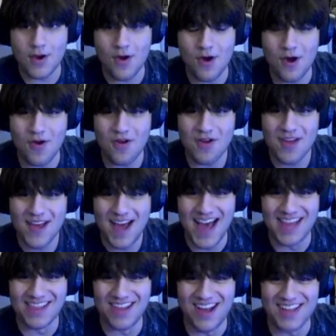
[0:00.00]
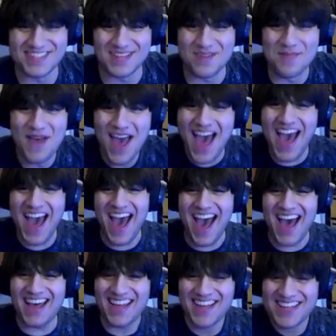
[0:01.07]
Oh, I lost him.
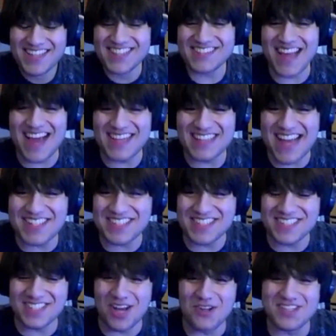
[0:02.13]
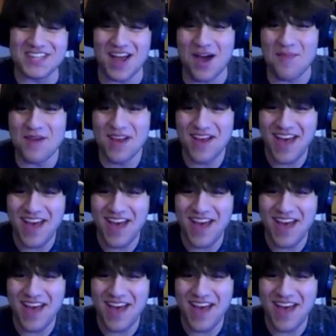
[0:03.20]
This guy's actually so dumb.